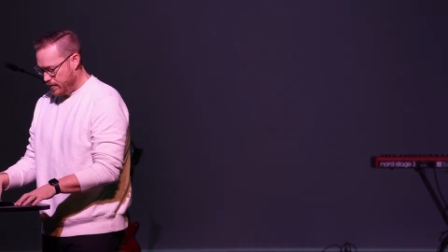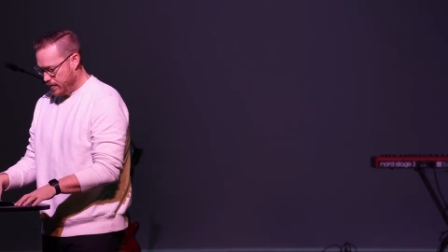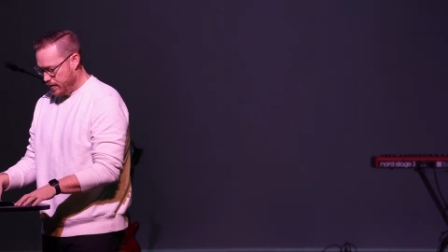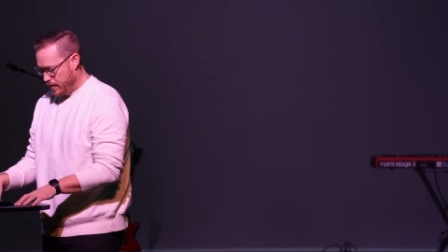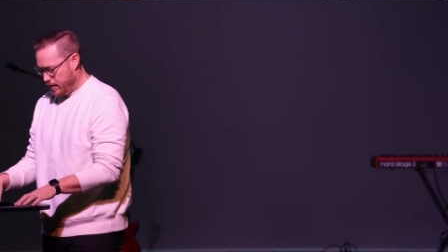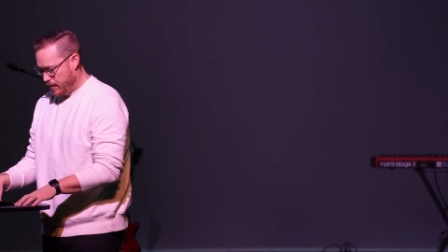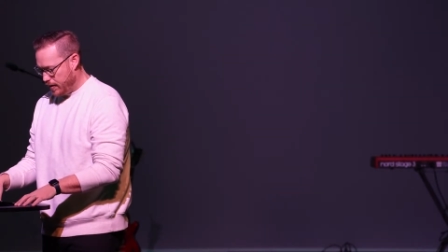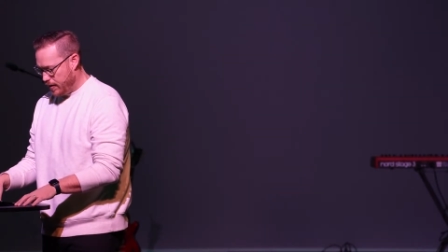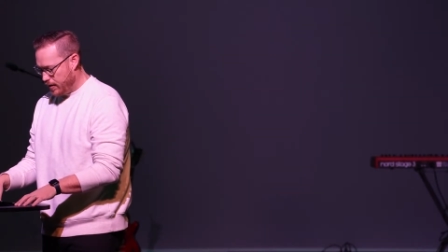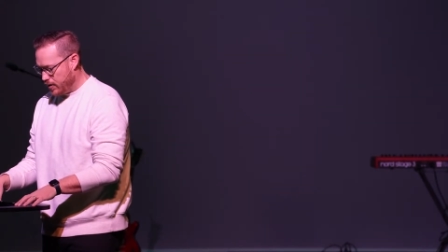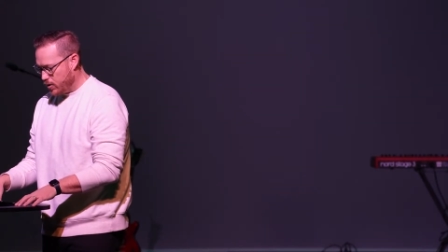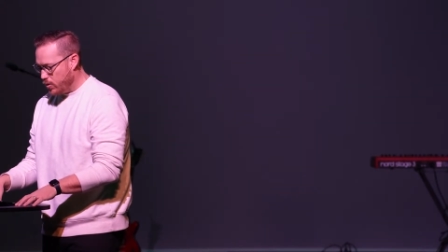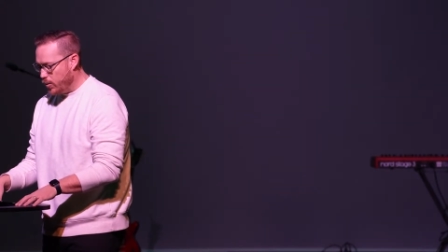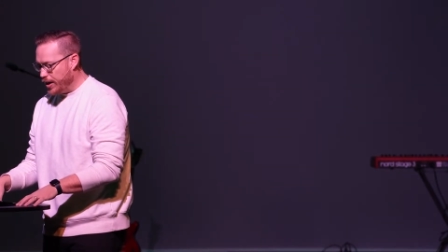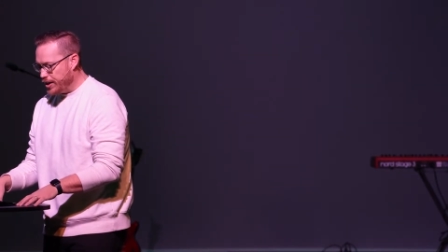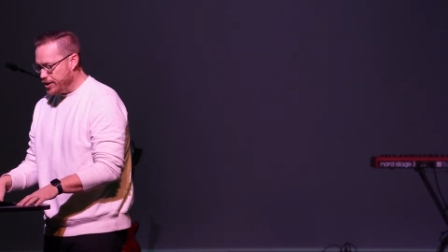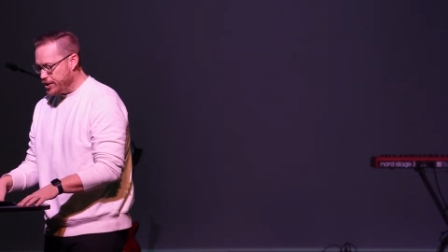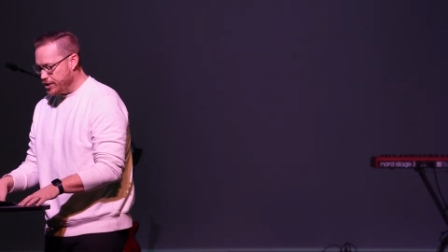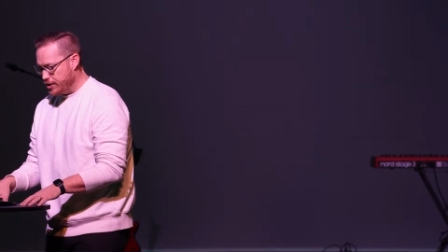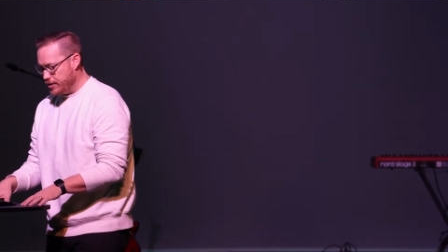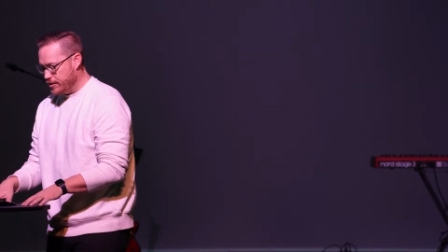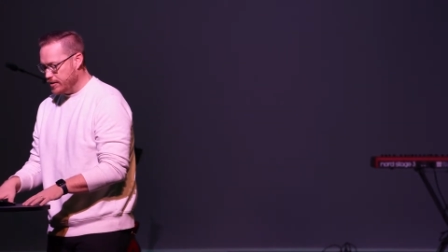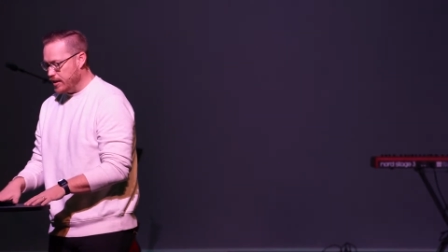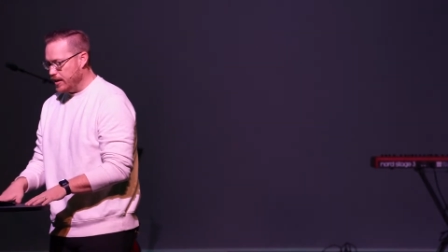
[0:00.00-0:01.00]
uh, uh
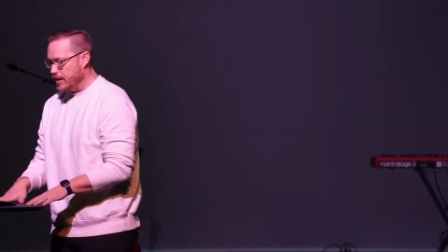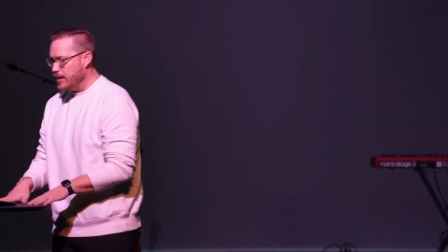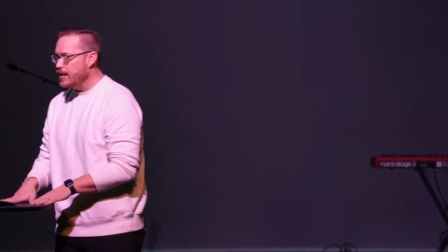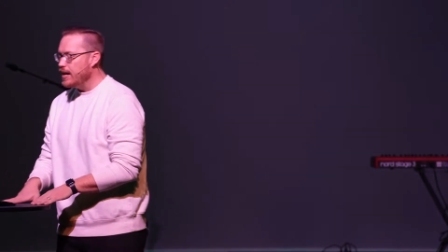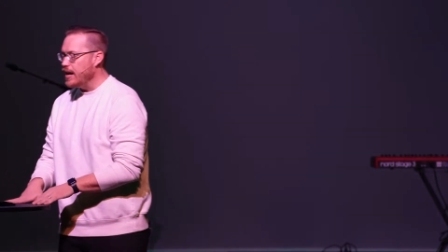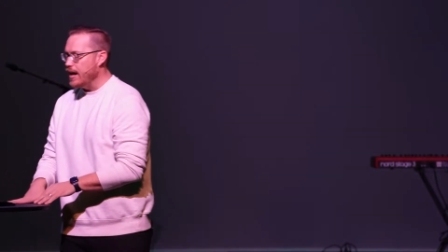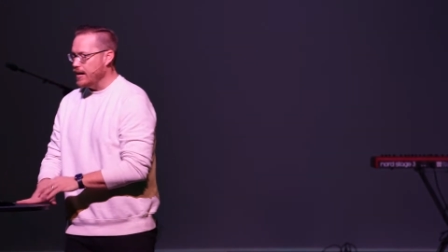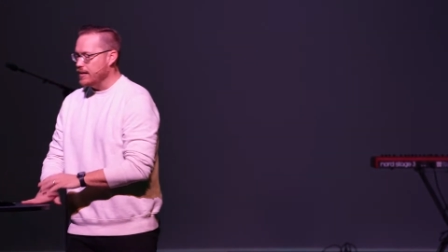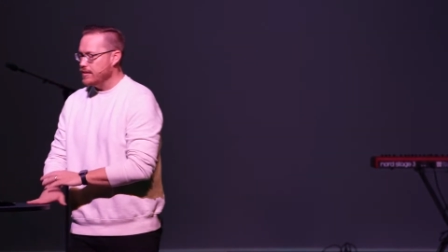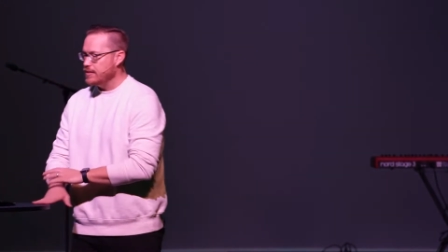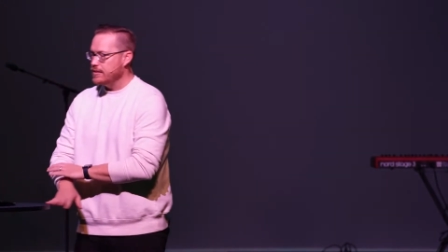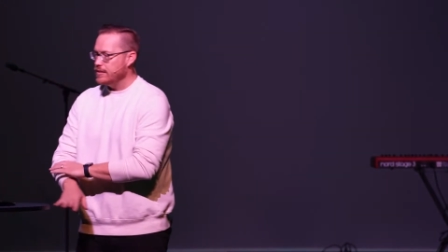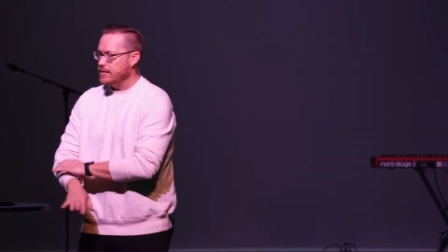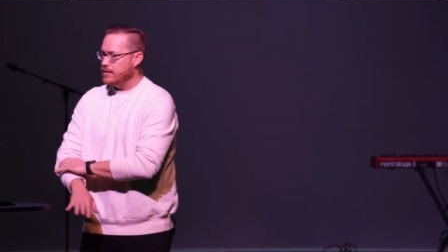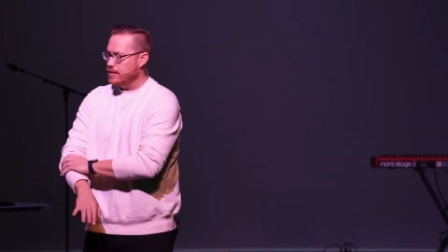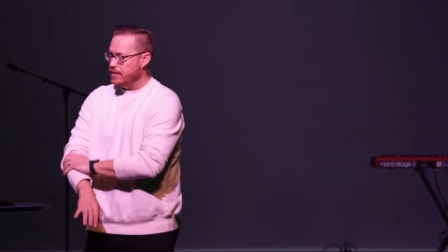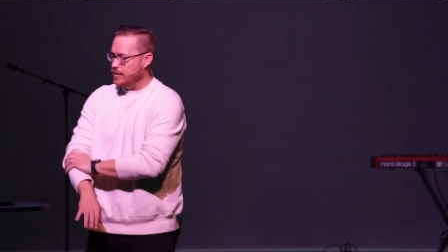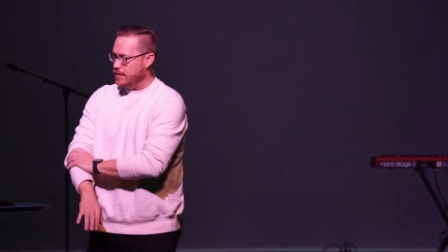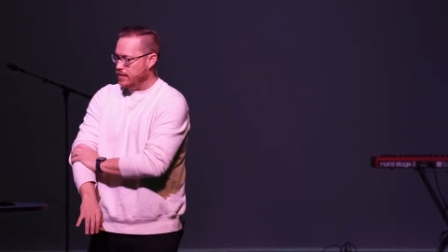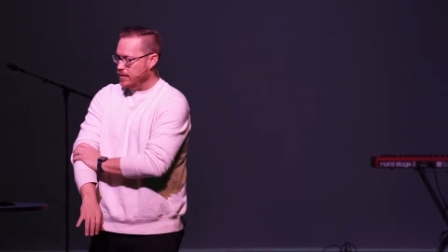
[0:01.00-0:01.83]
questions that he has,